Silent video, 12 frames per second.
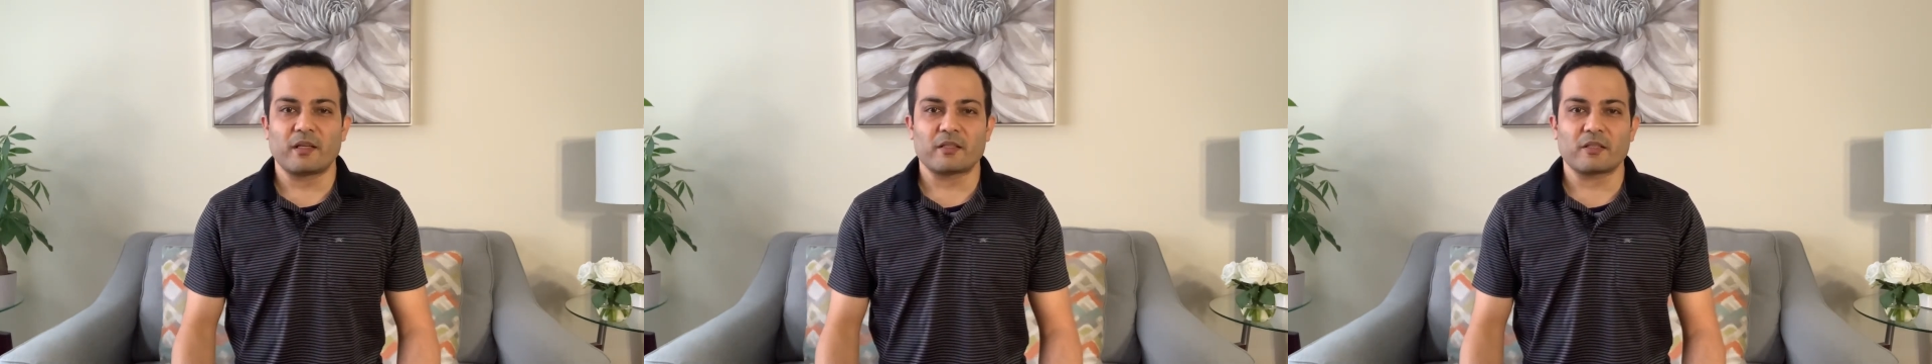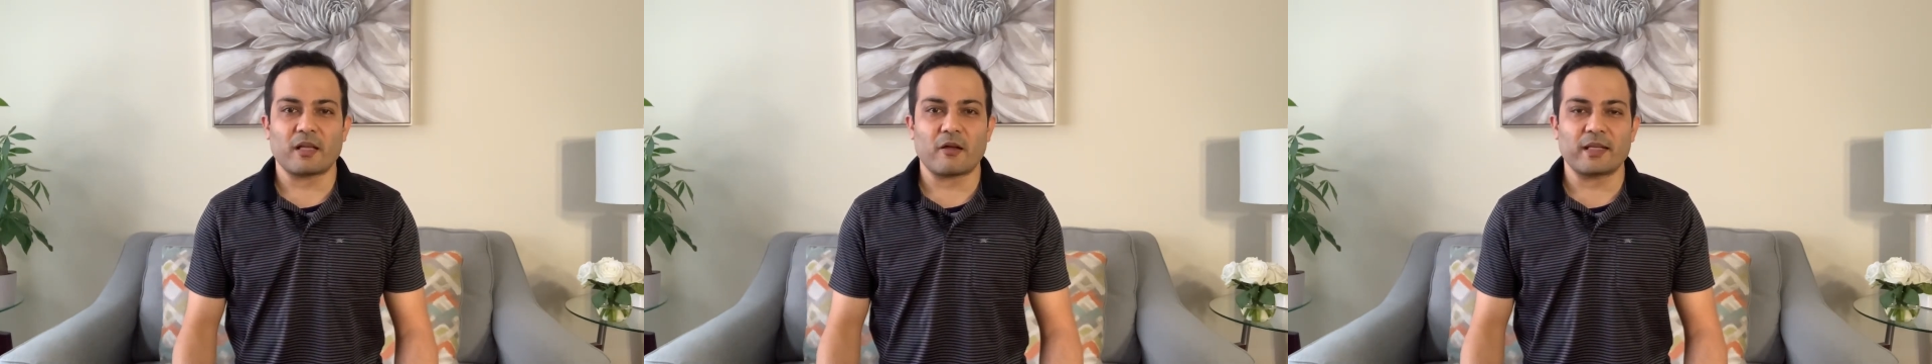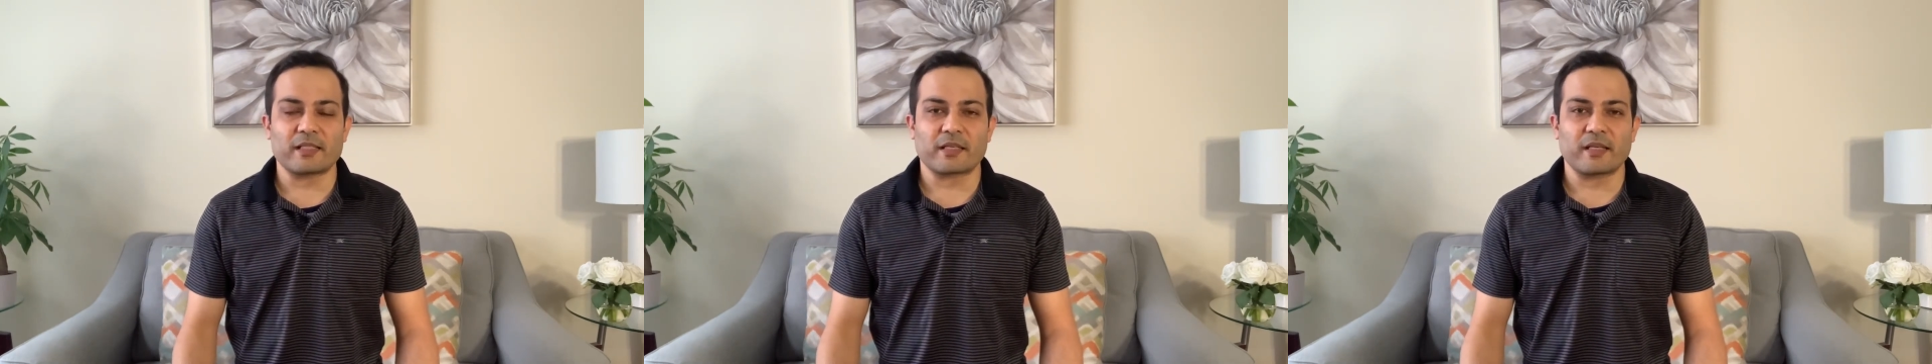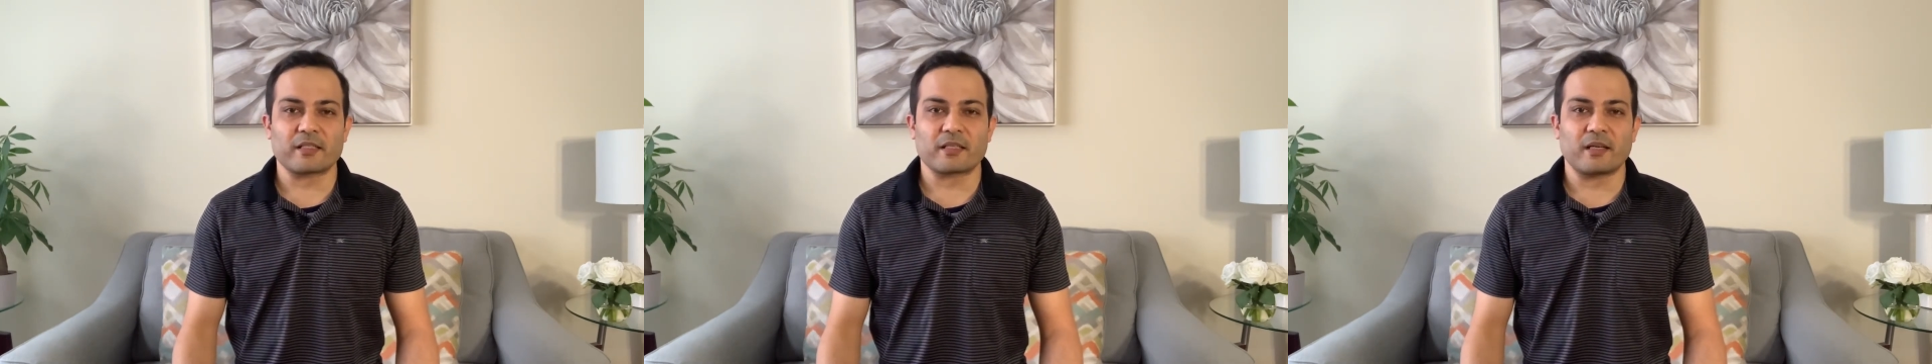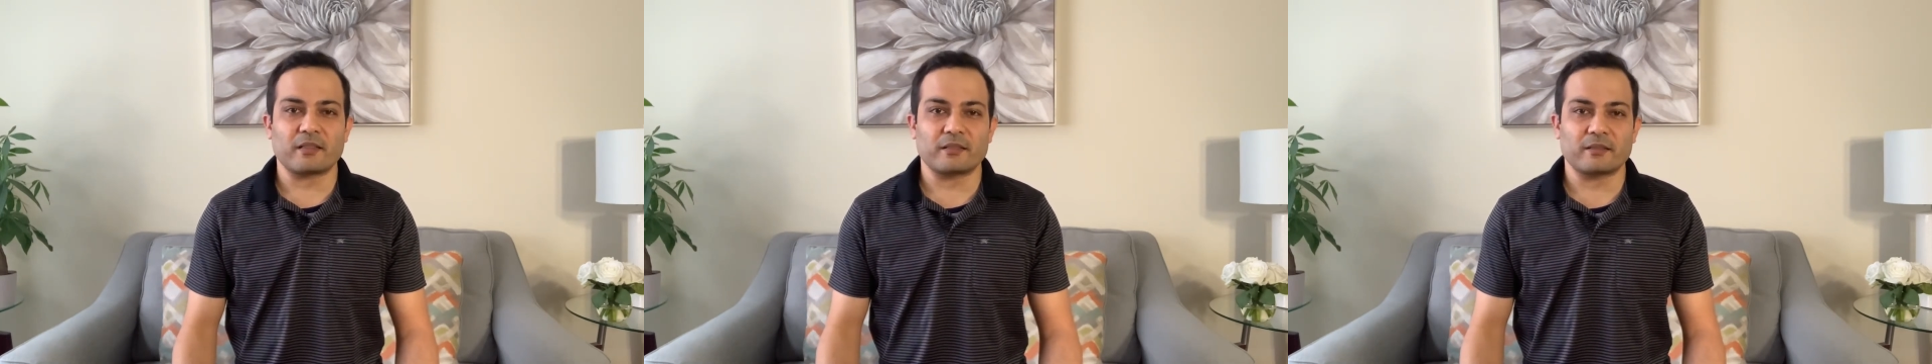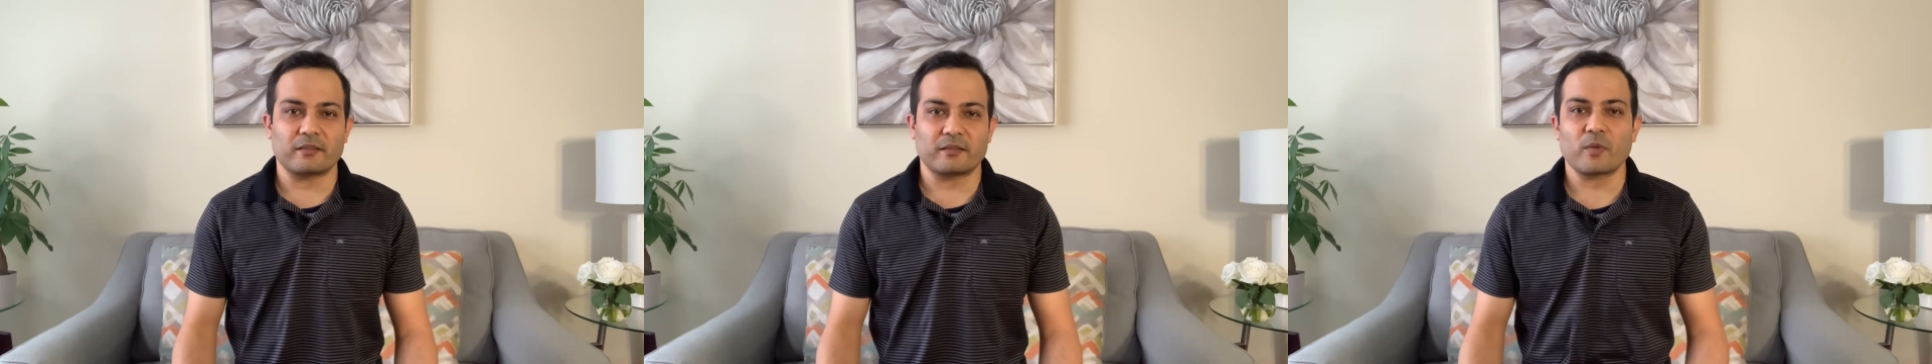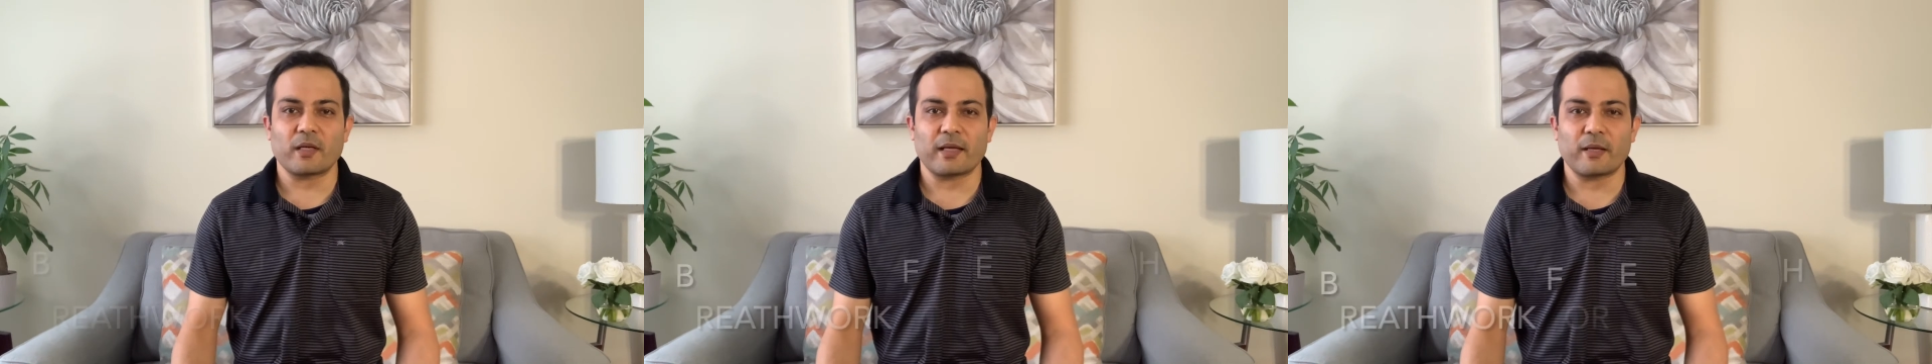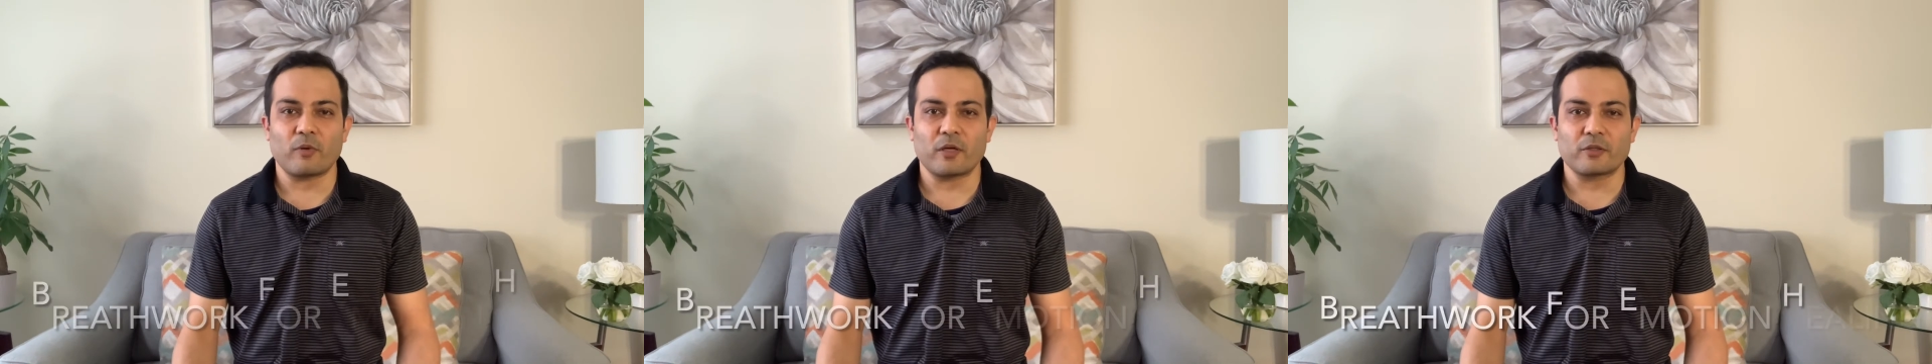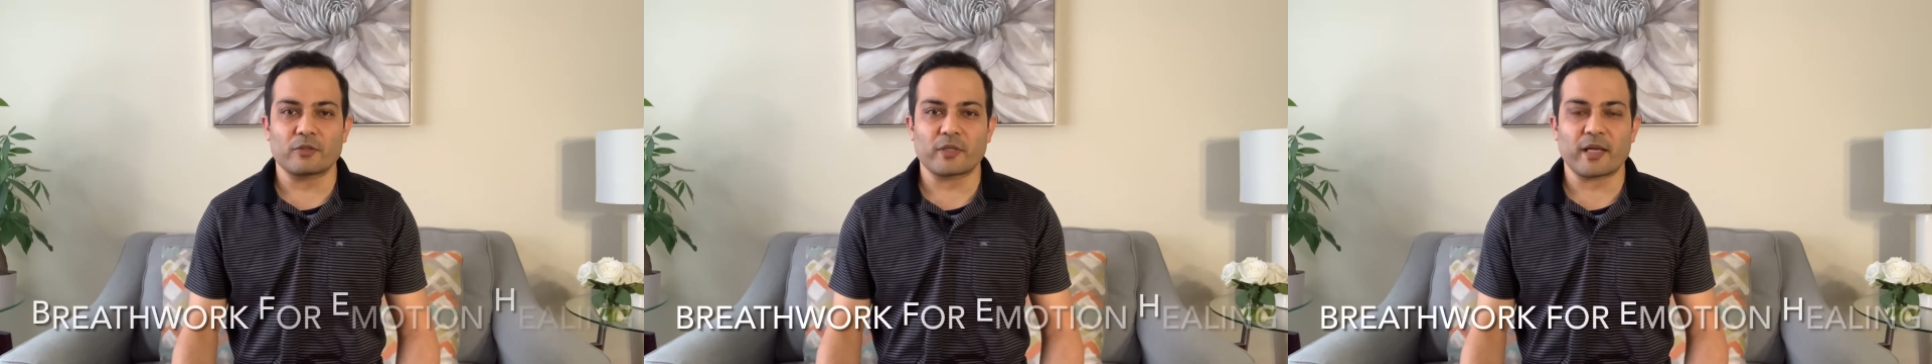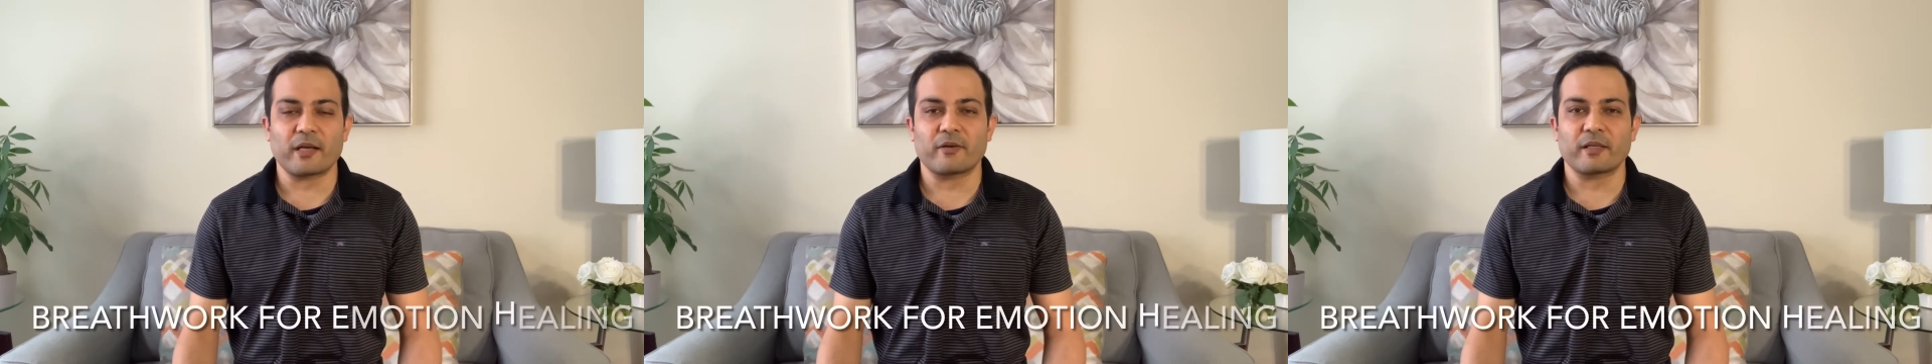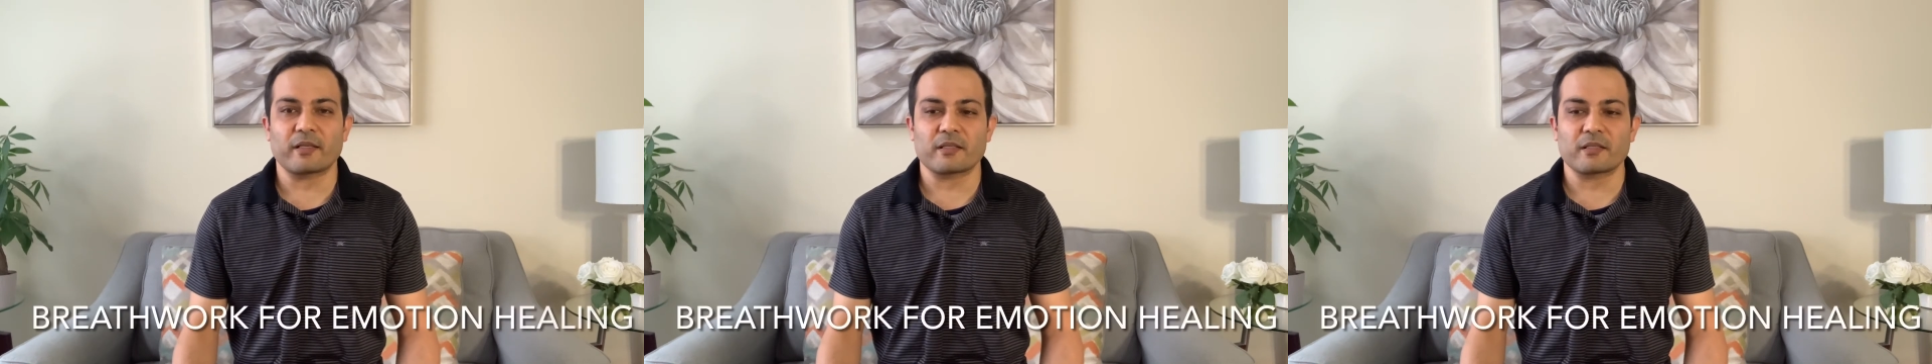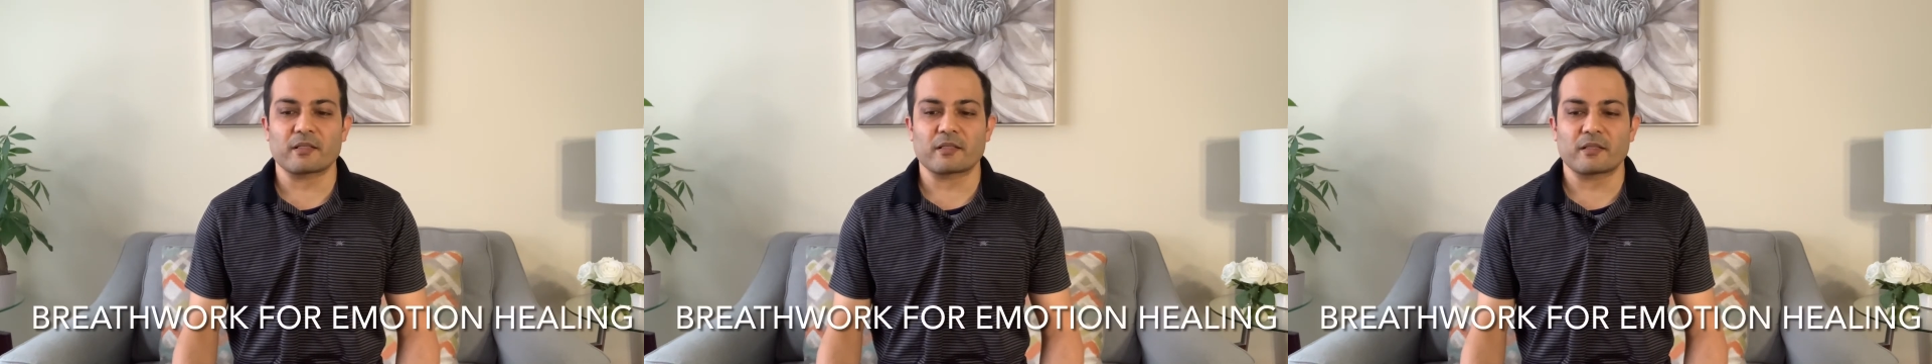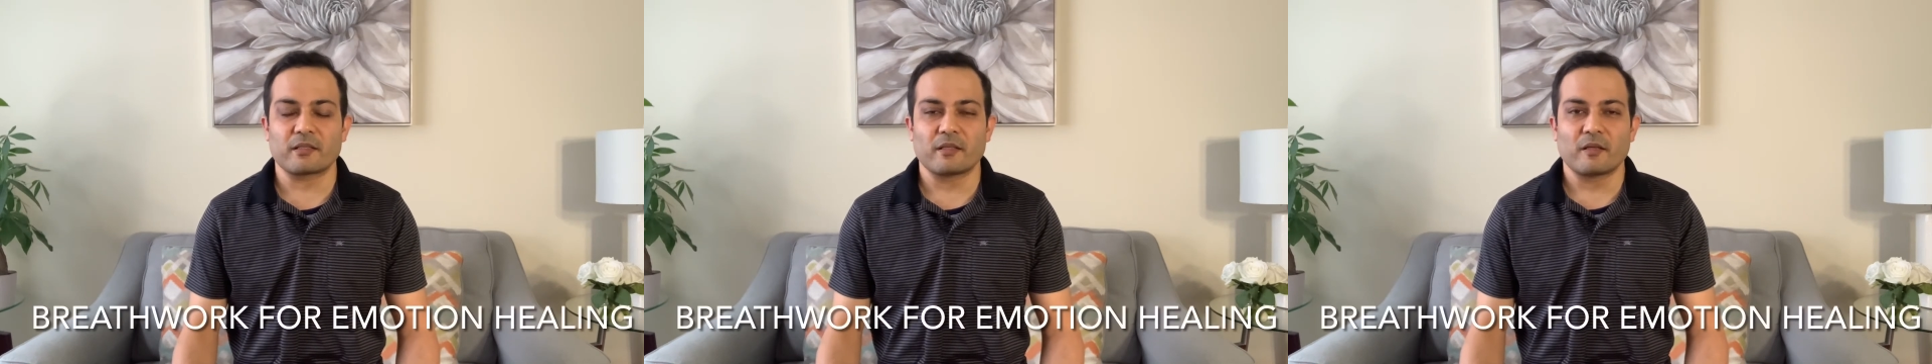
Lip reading: So now let's get started. One I want to share is